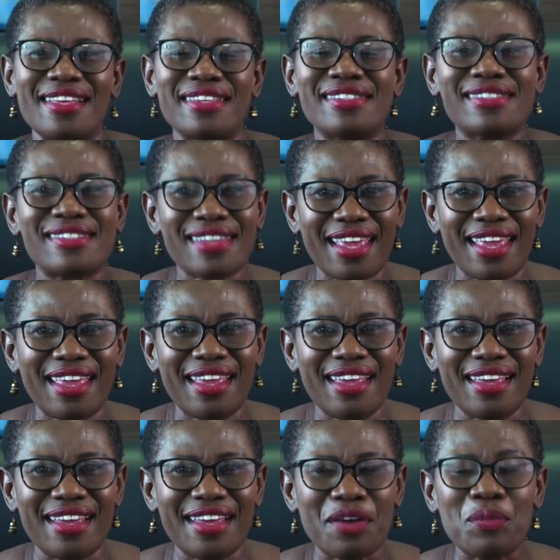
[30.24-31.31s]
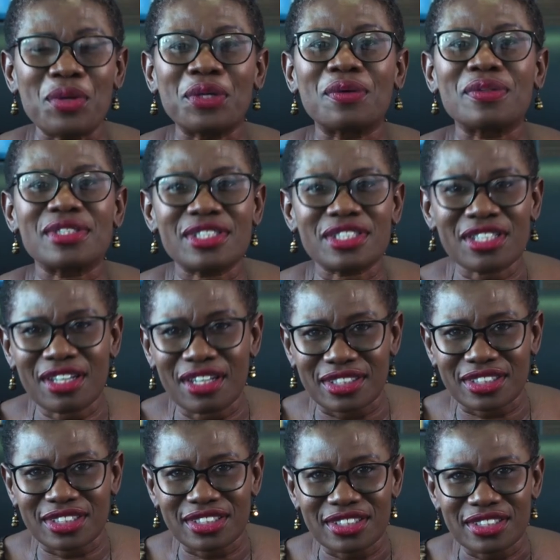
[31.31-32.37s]
Say we don't
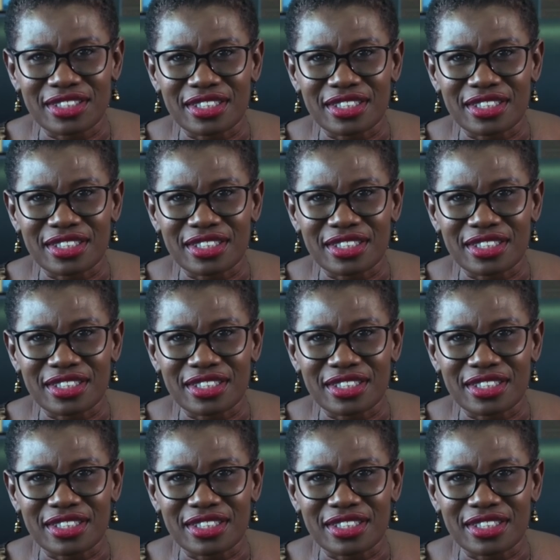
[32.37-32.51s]
touch